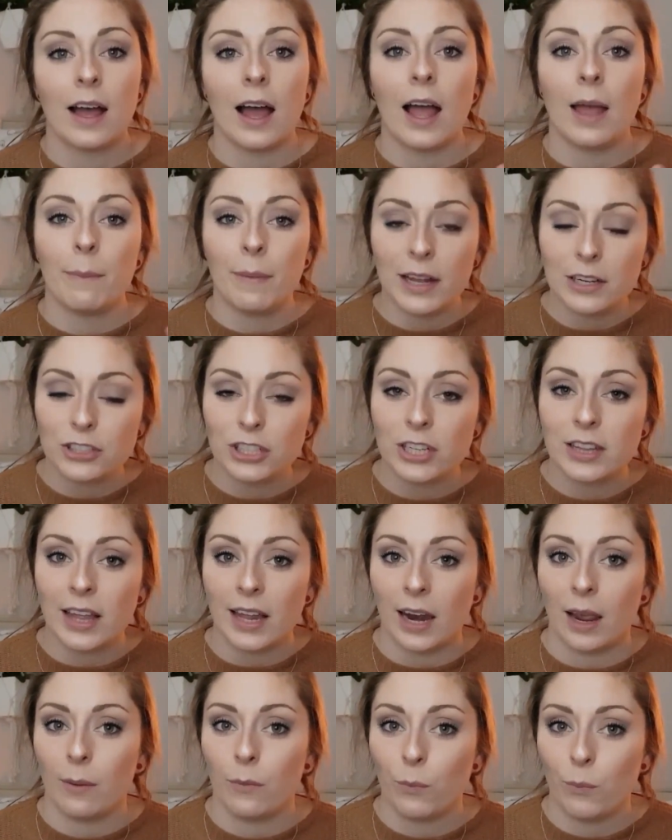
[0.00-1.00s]
I mentioned
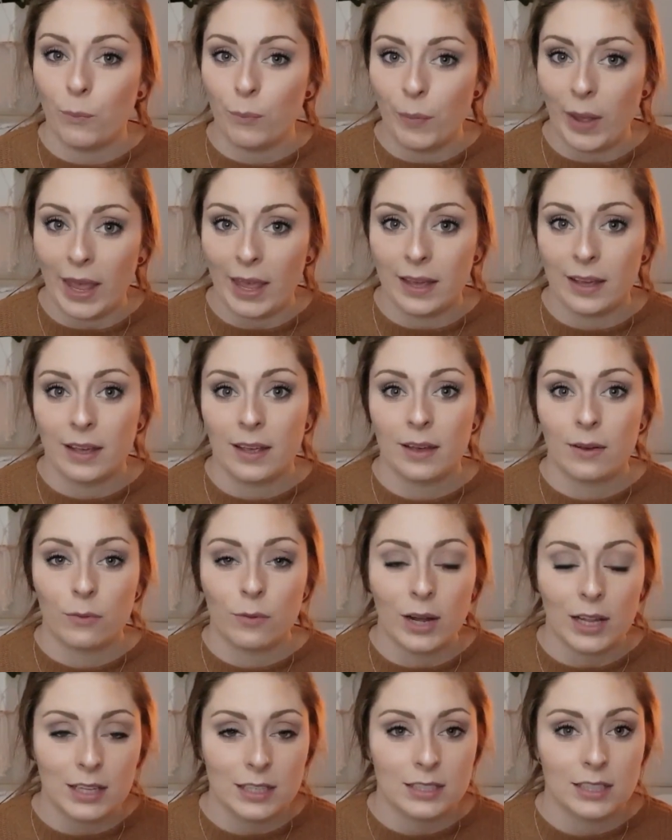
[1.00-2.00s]
that I make
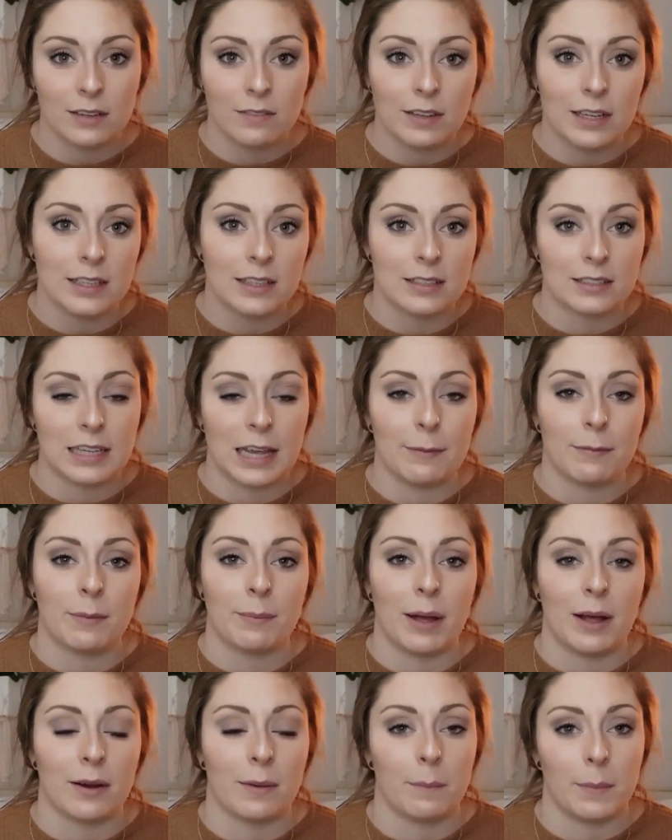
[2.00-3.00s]
relatively the same
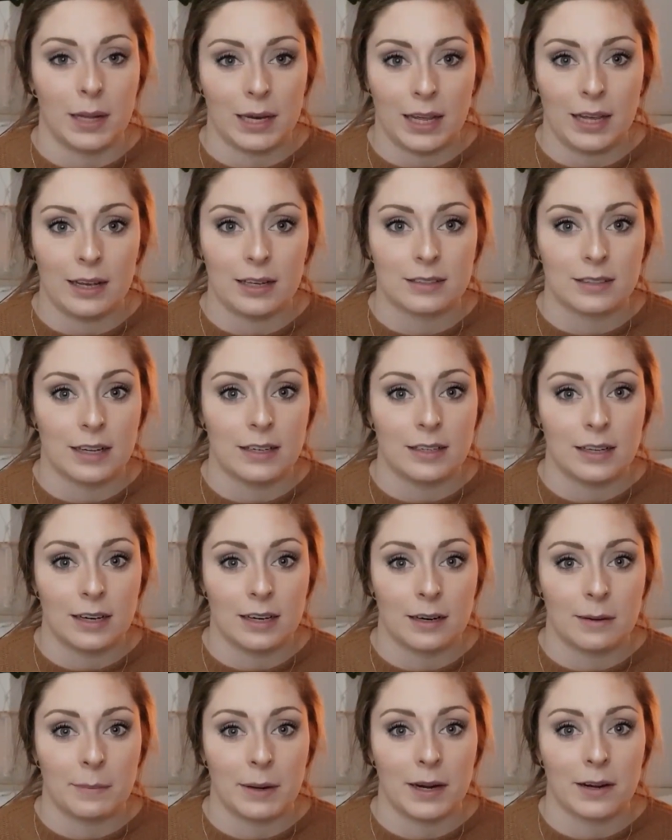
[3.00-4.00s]
amount of money as I did
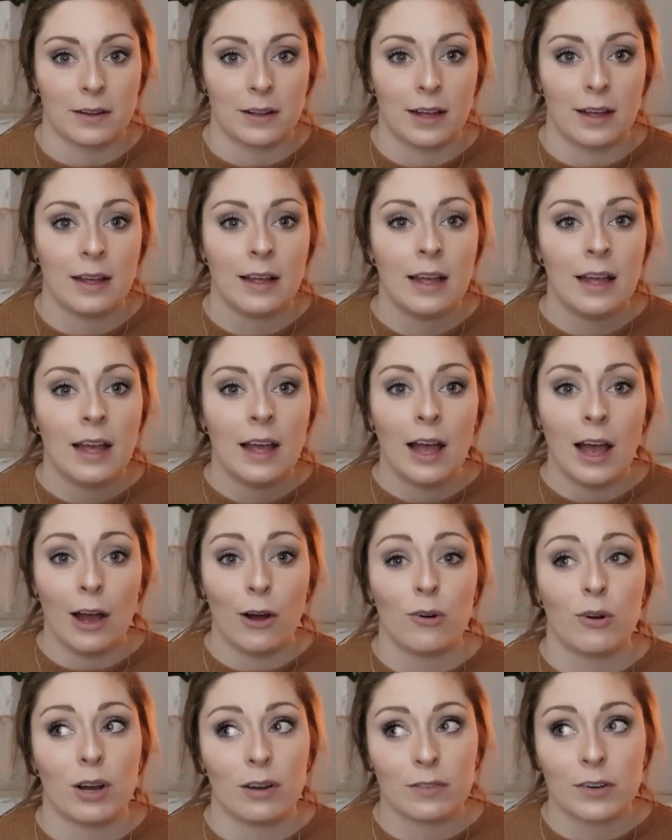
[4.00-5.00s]
in America.
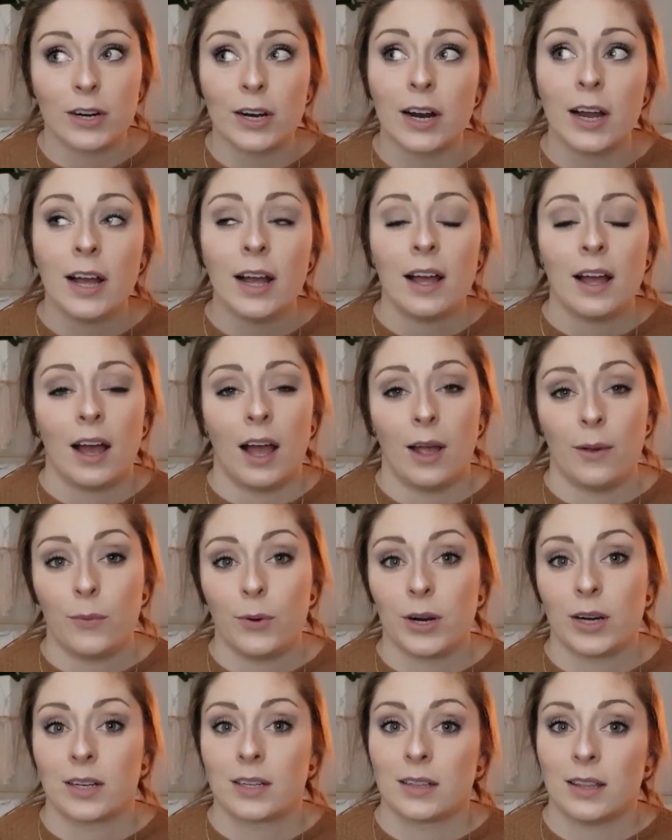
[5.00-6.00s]
However, I
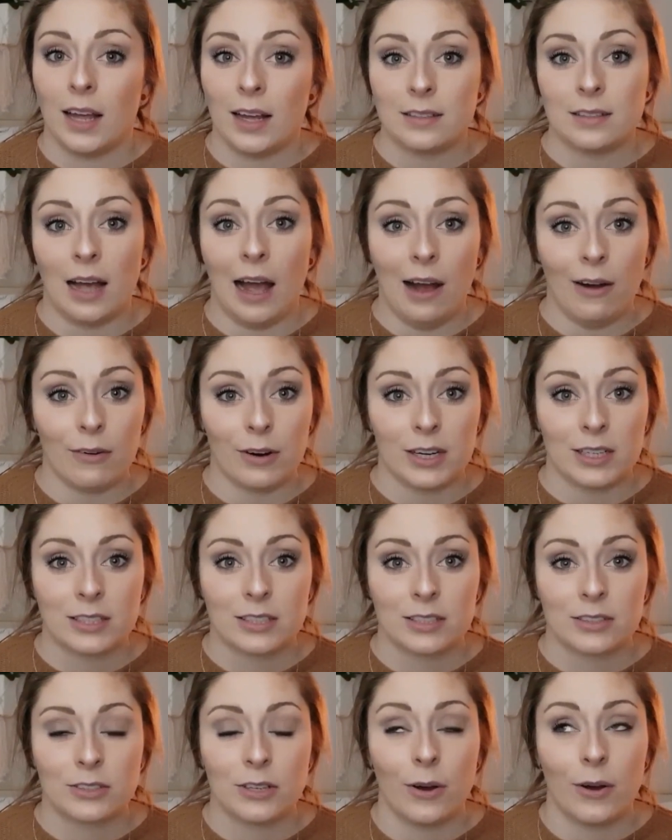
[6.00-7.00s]
work less
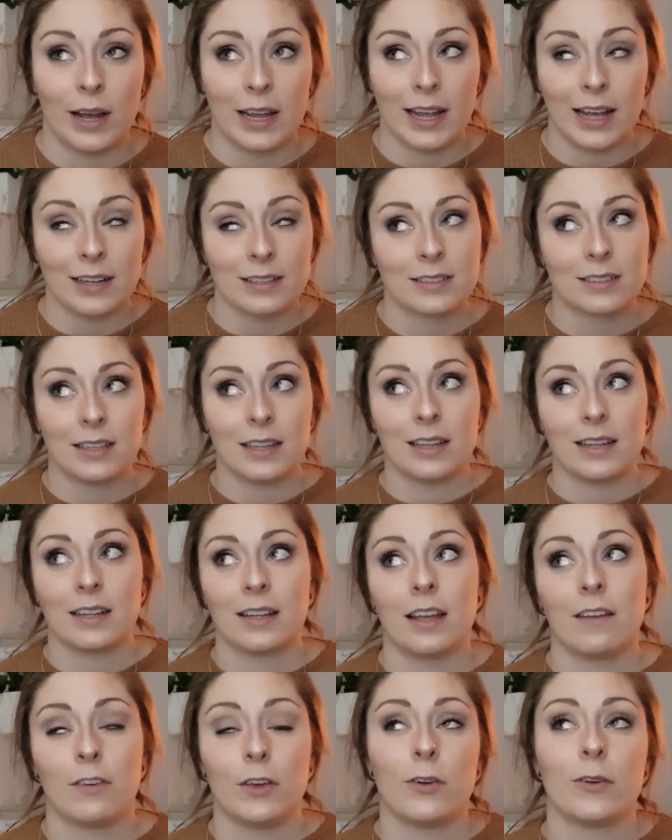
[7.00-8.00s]
hours. So I guess
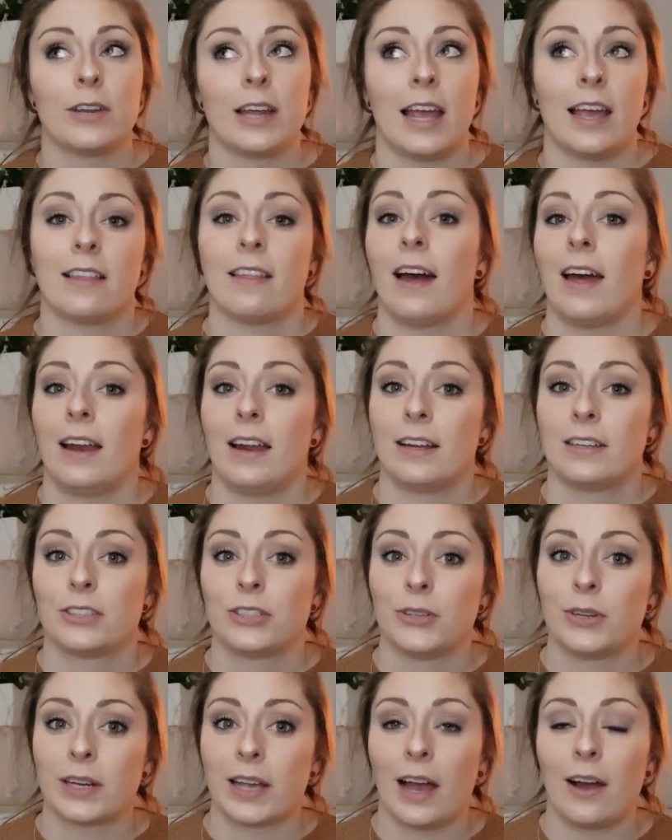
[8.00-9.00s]
if you take that
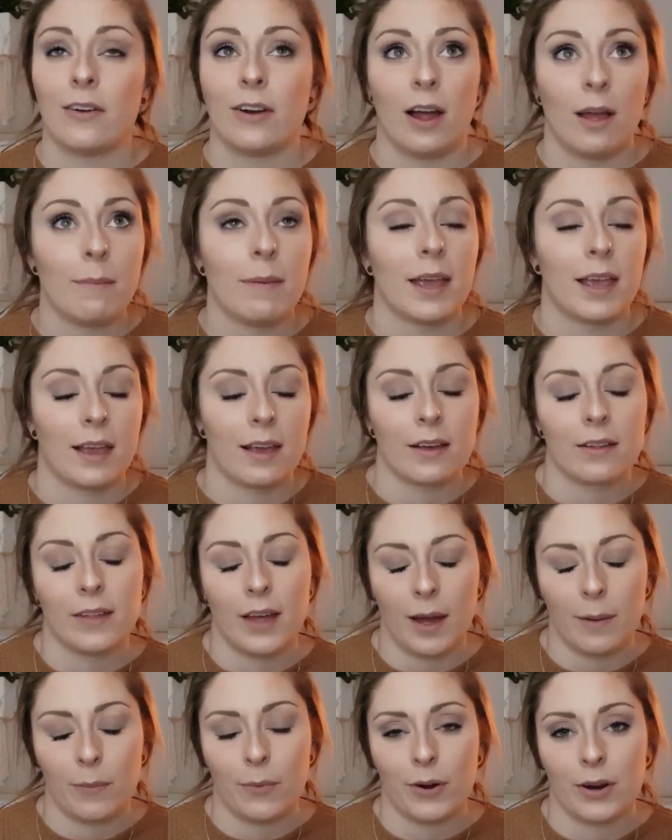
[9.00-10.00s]
into account, I'm making a
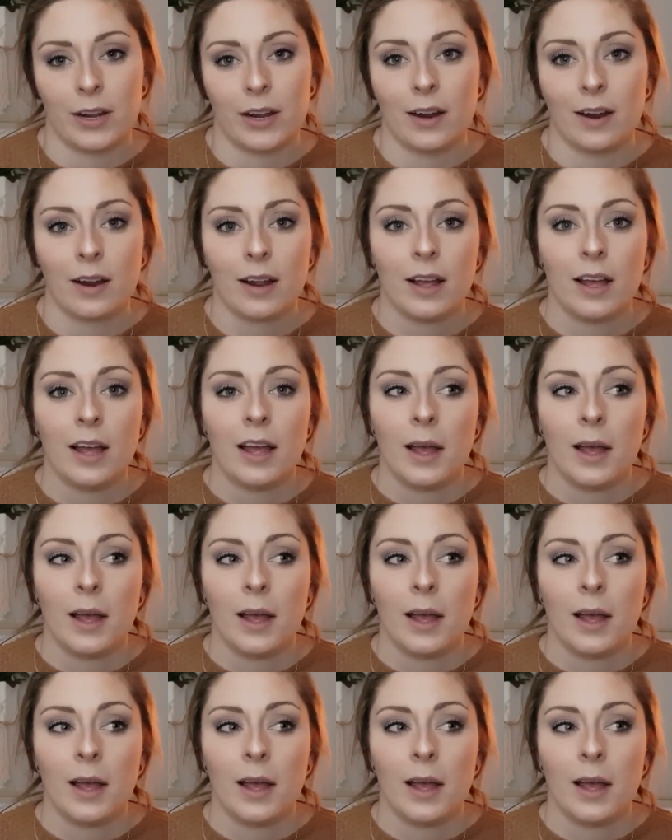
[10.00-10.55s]
lot more here.